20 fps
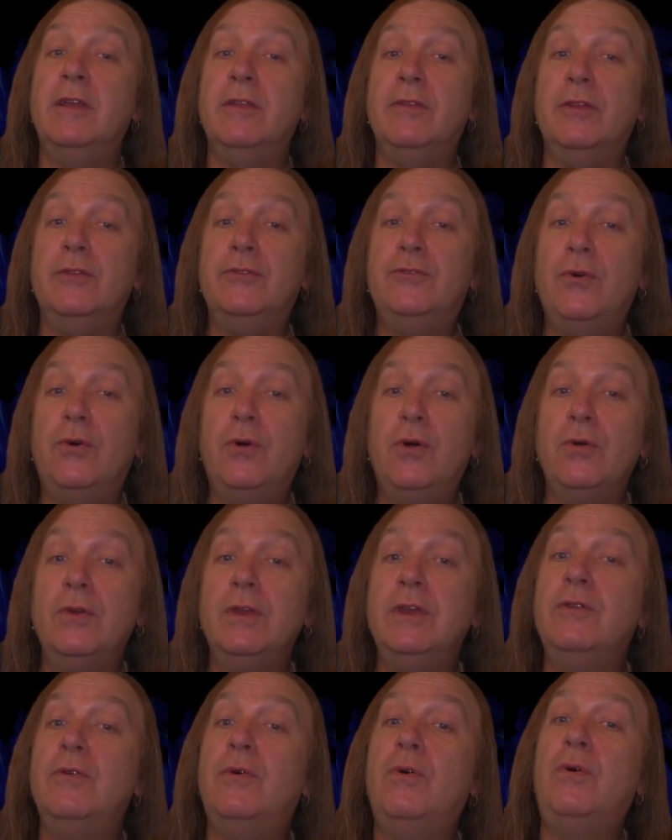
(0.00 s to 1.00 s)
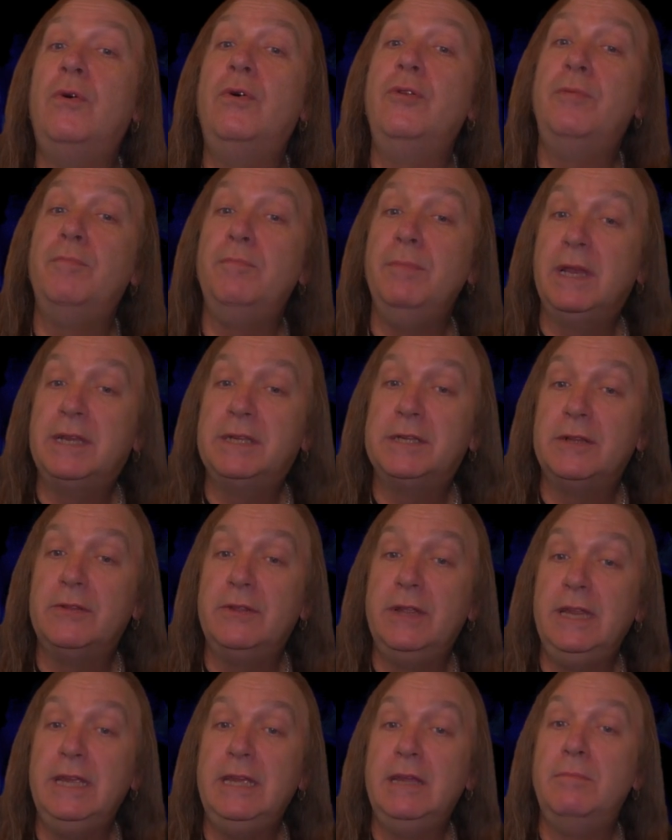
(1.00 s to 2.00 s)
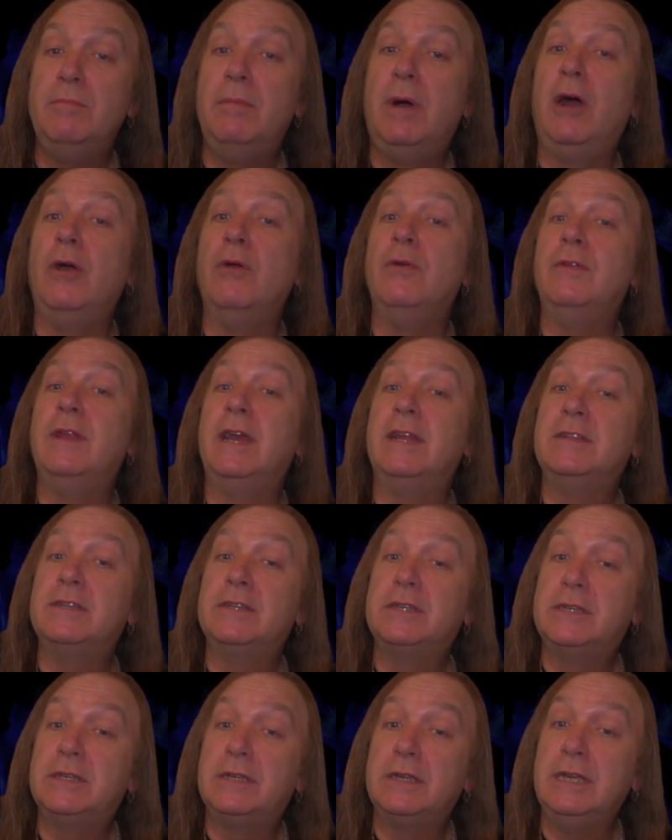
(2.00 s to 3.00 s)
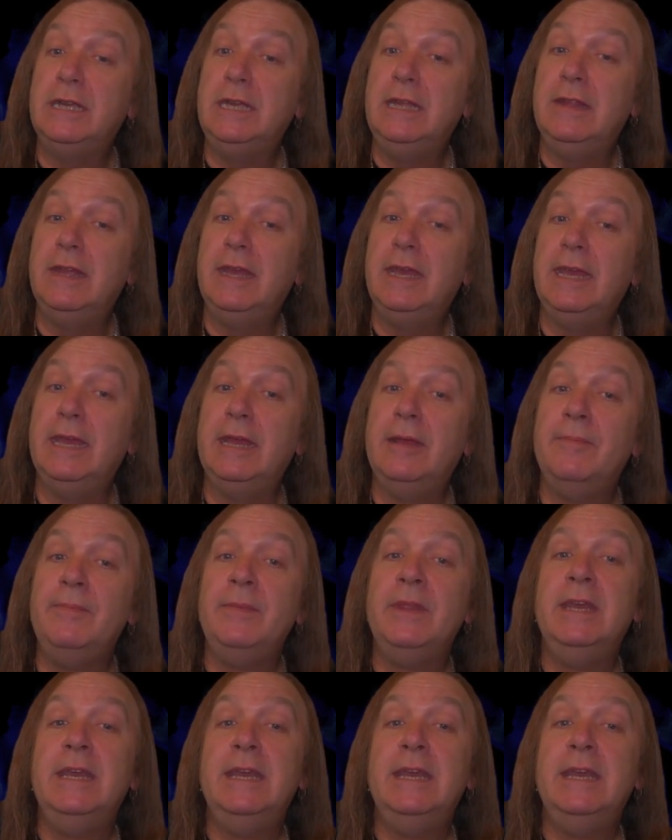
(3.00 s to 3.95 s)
the Dorian, or the Mixolydian mode, that's C there.